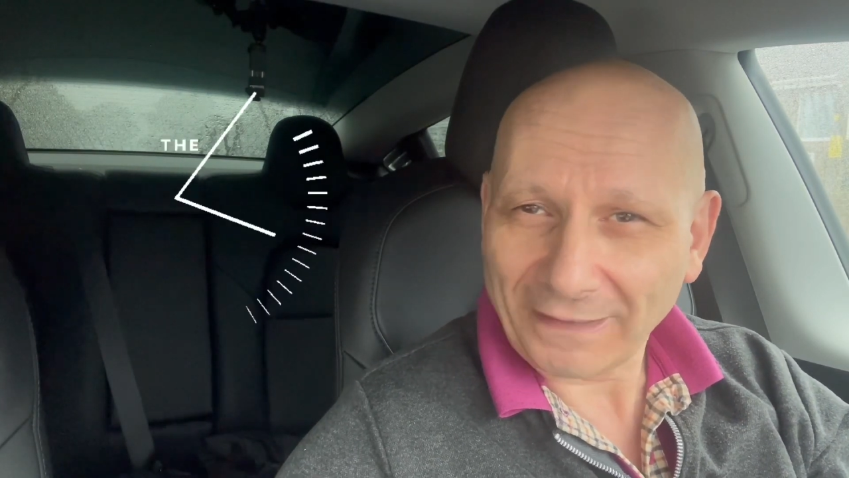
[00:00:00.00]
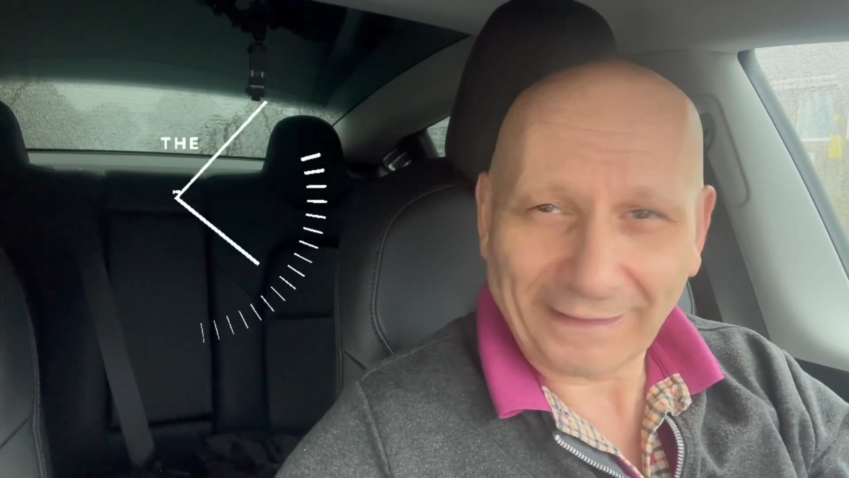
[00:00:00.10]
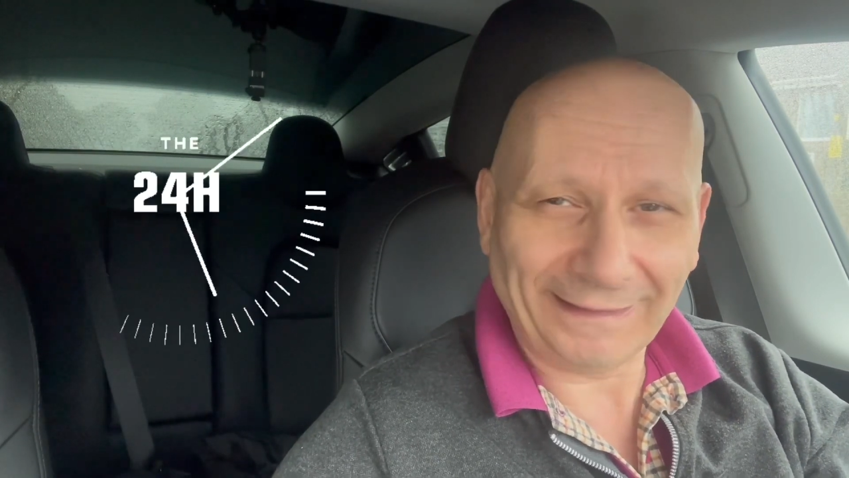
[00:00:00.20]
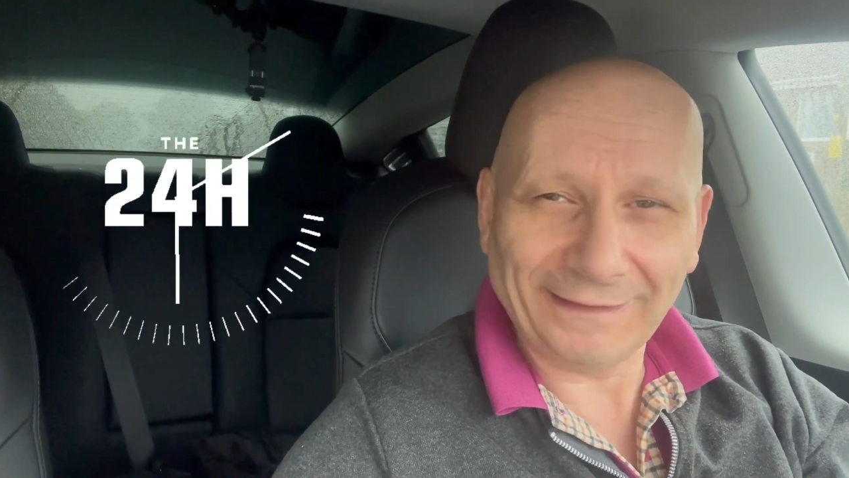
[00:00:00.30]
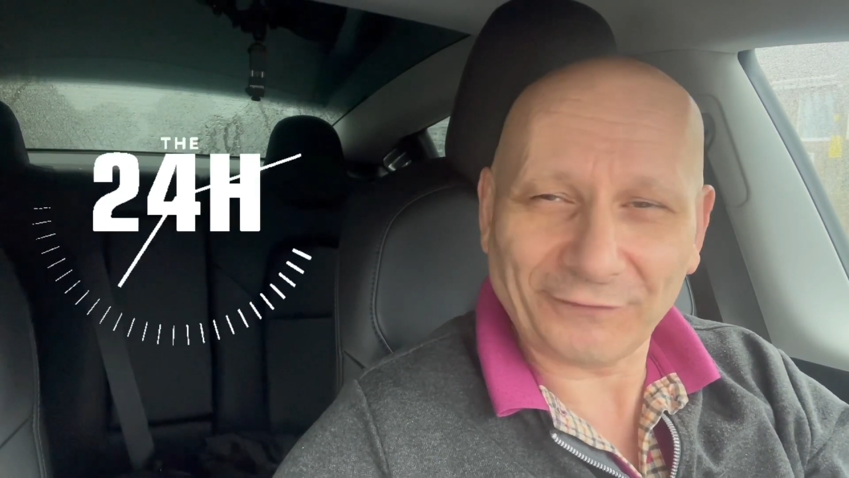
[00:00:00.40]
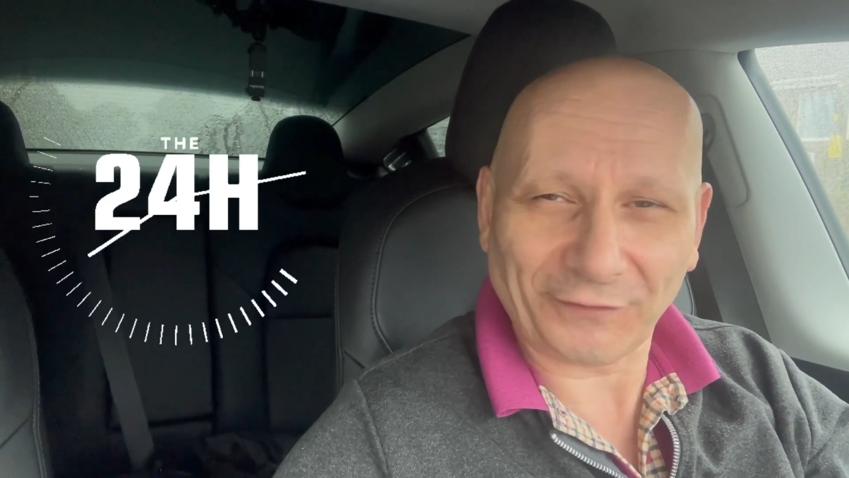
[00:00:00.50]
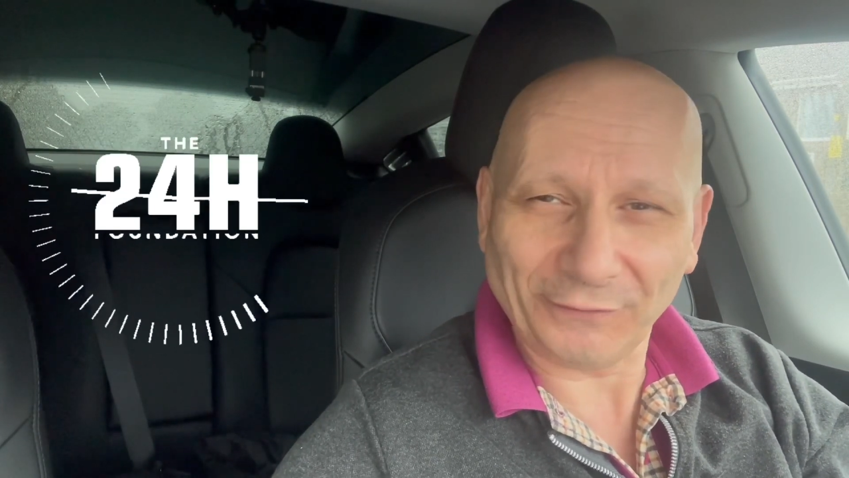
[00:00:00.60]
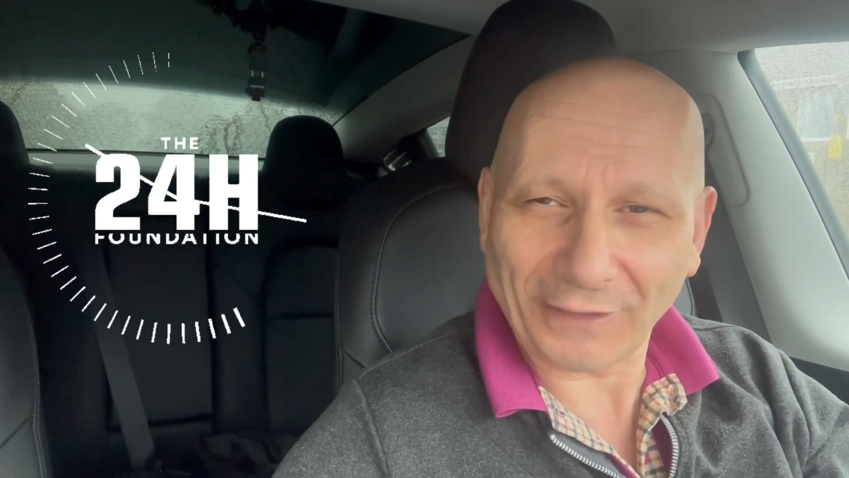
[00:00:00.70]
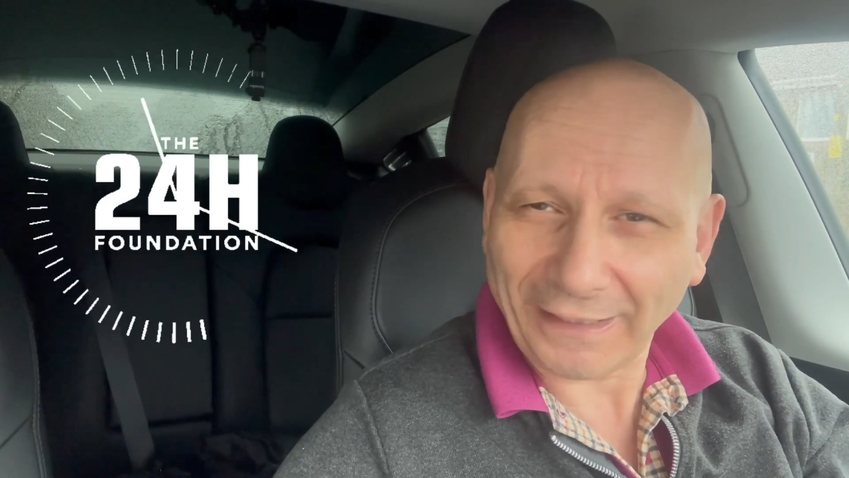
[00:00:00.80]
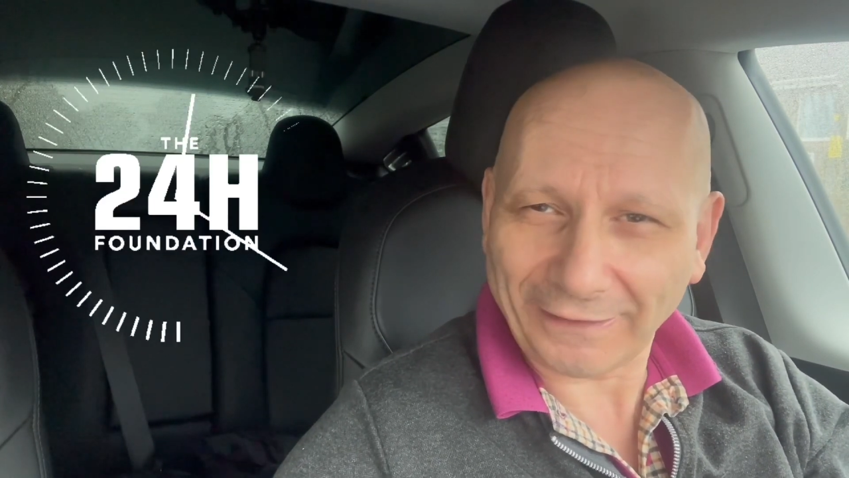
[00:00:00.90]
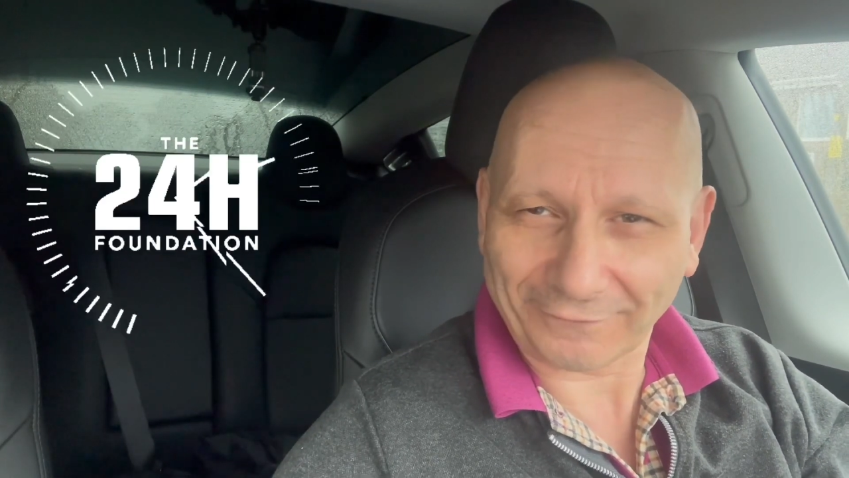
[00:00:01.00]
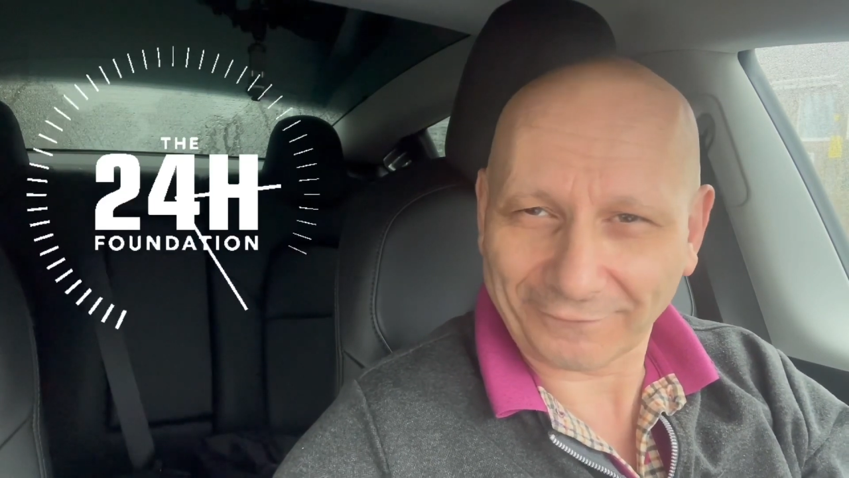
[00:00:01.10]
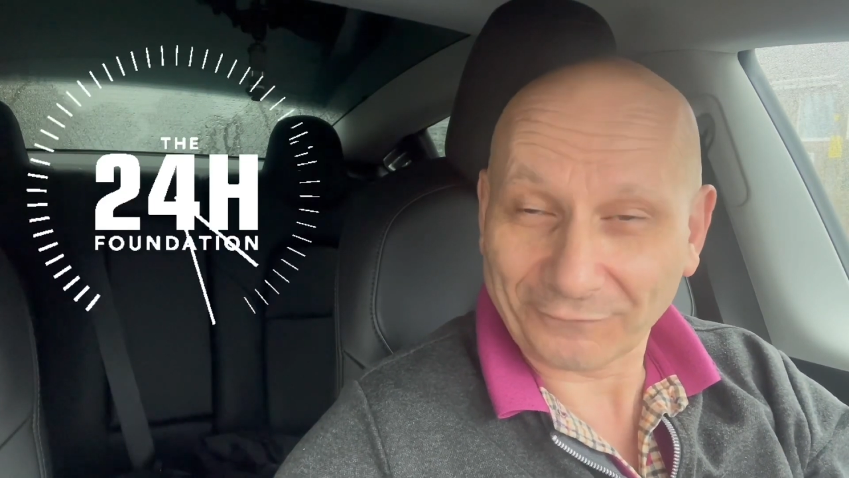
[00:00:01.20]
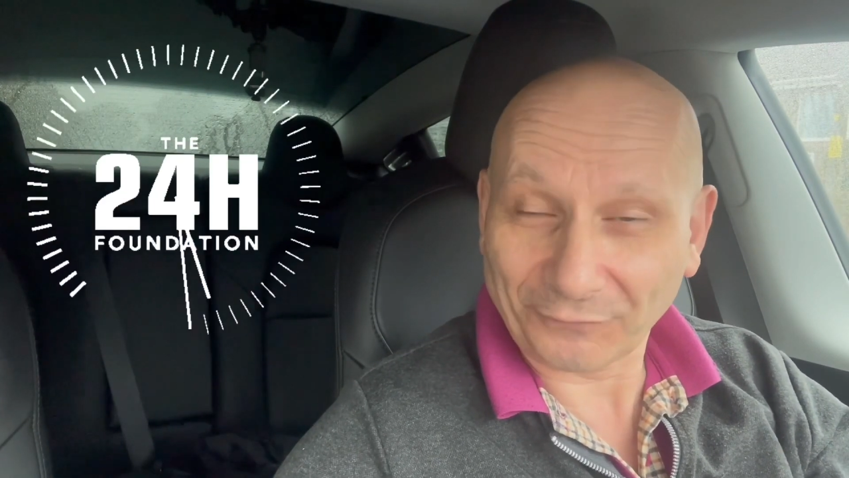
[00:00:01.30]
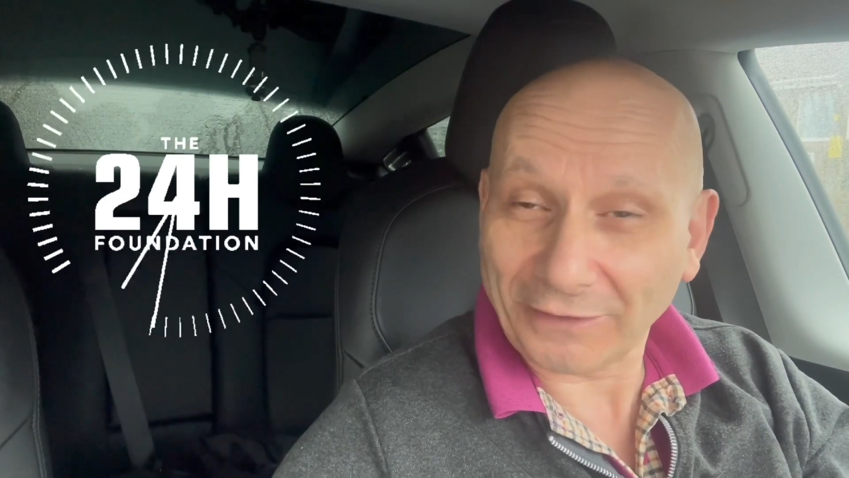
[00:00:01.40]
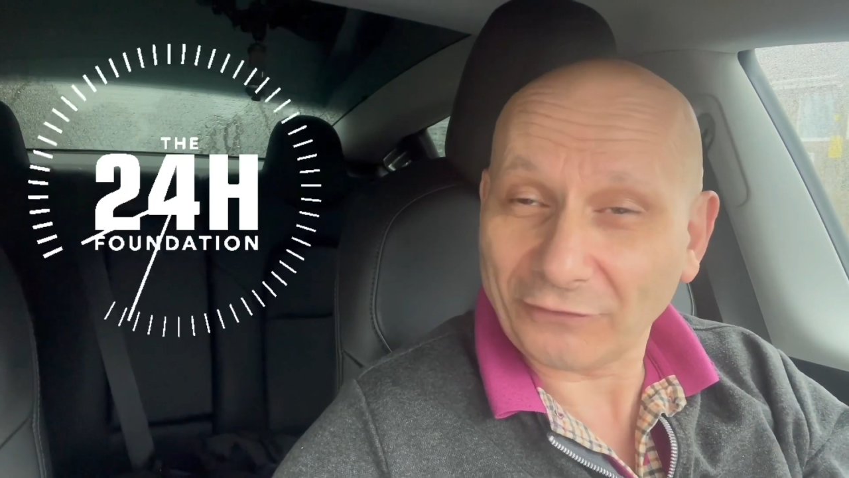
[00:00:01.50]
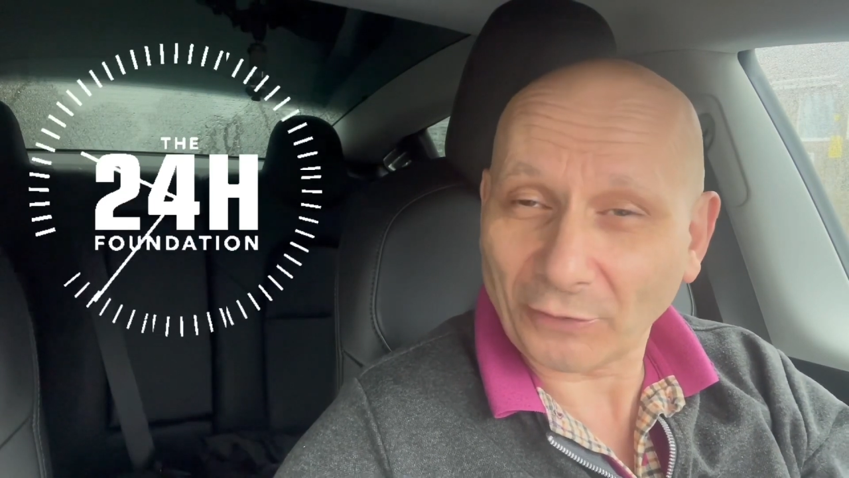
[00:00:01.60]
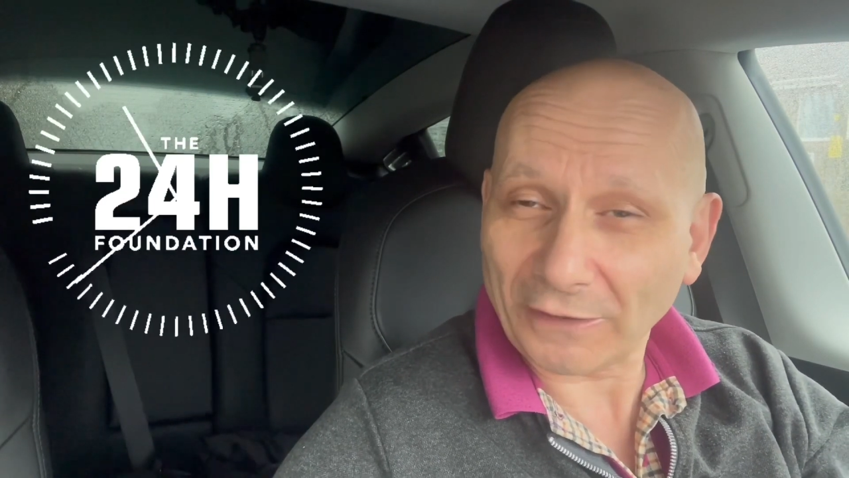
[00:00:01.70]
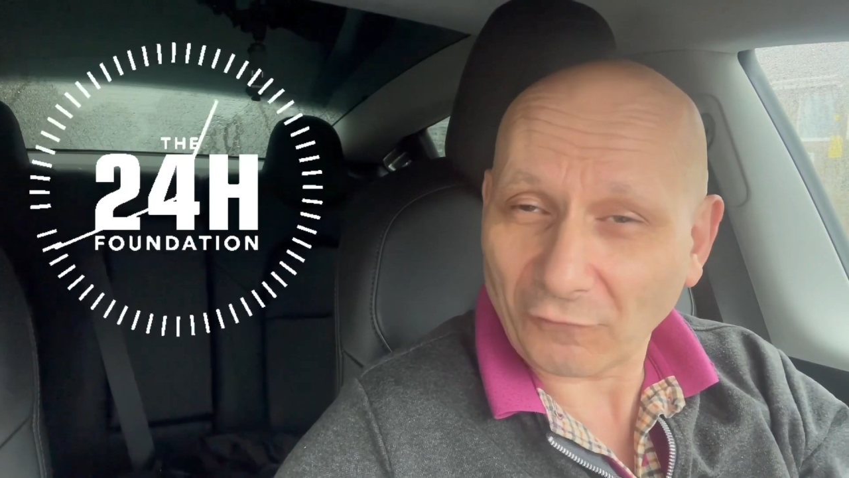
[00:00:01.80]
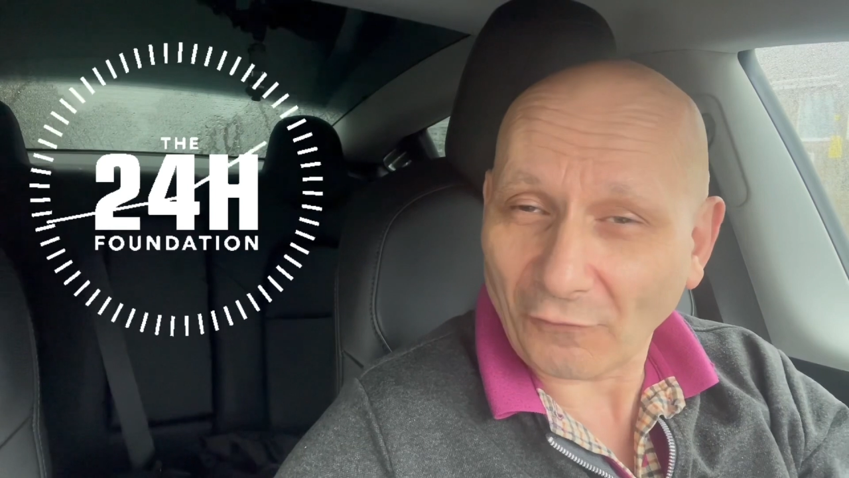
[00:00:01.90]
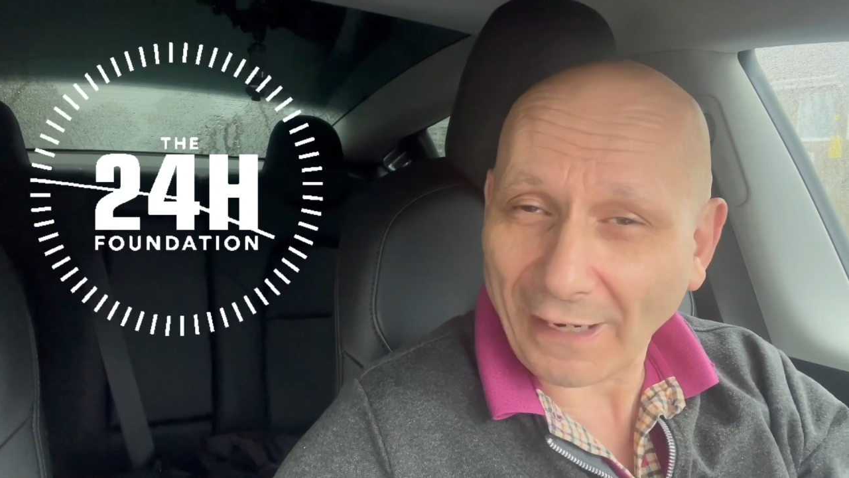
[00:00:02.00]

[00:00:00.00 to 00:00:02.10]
in 2 days, within 24